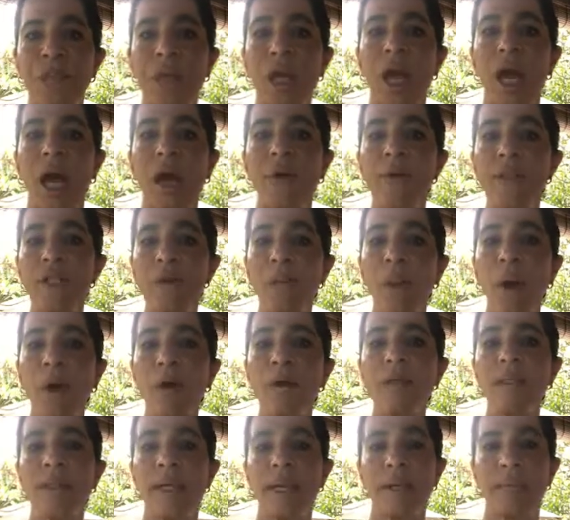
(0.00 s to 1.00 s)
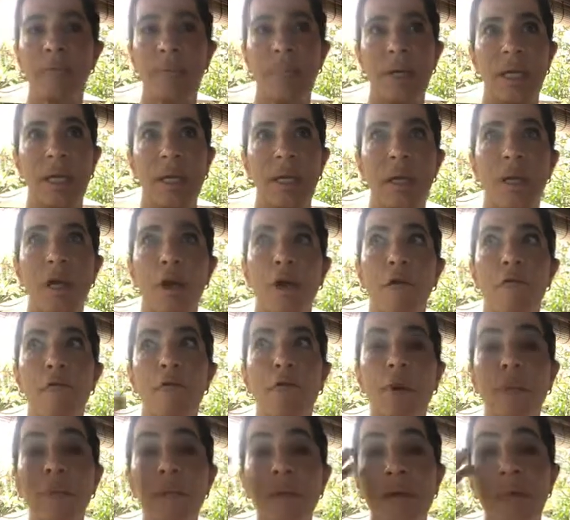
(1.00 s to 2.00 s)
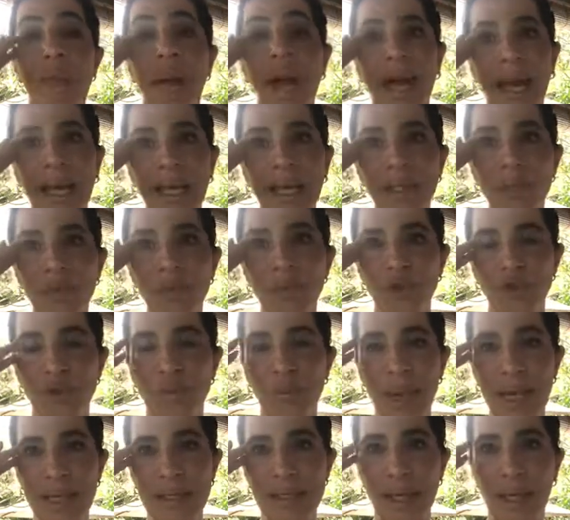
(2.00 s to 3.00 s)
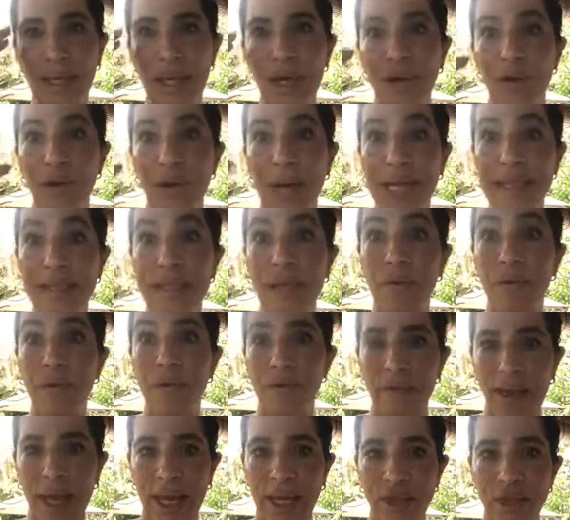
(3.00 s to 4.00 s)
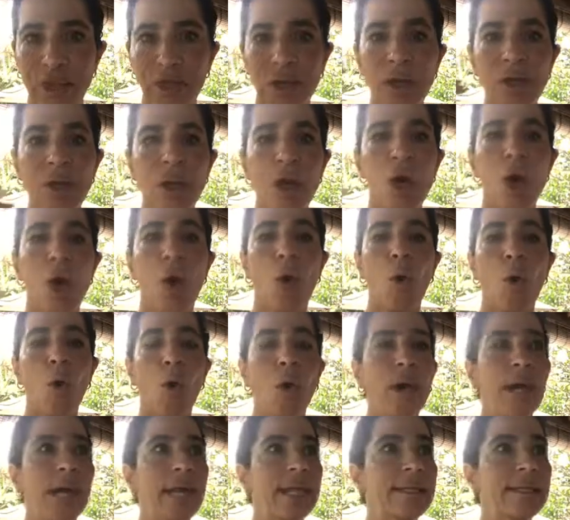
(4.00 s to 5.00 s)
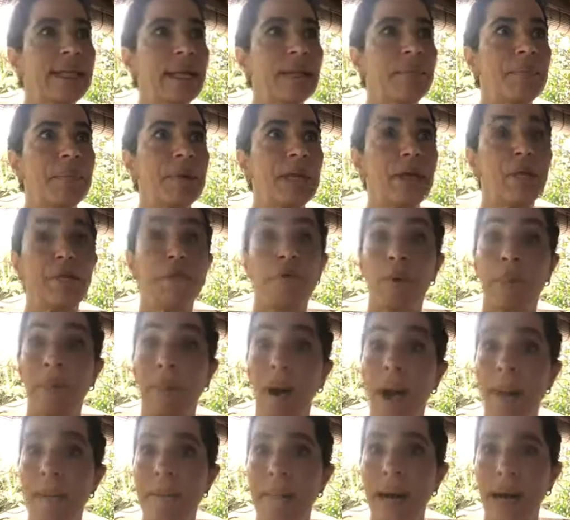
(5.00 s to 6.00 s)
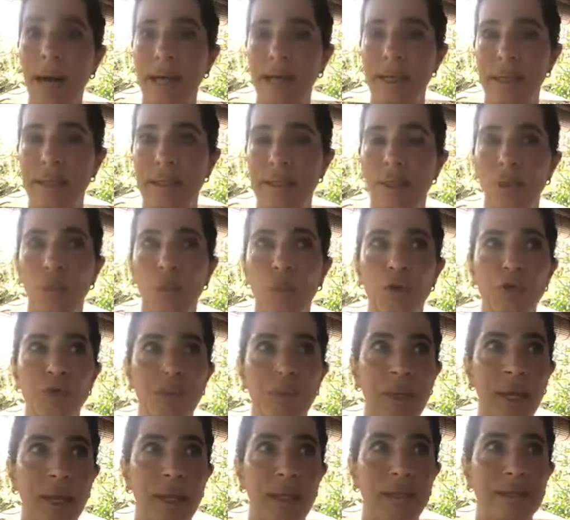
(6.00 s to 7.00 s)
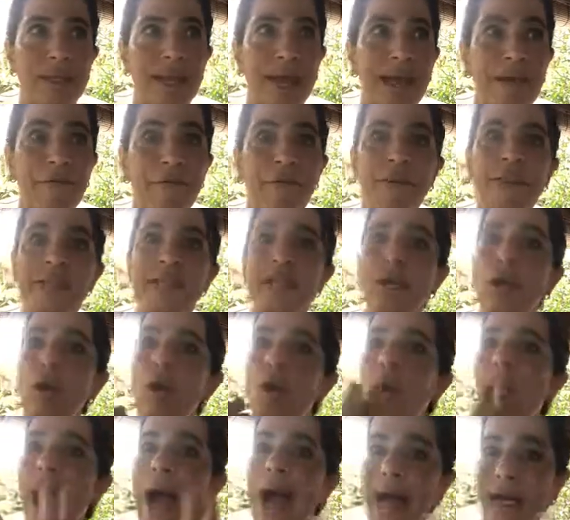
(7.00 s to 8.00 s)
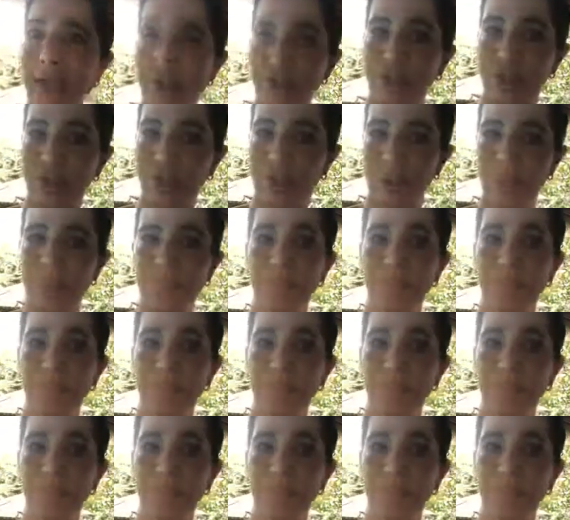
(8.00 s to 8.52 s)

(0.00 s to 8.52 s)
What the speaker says: A response can be from the mind, which basically creates a reflection, or it can be from our bodies, which means a physical action.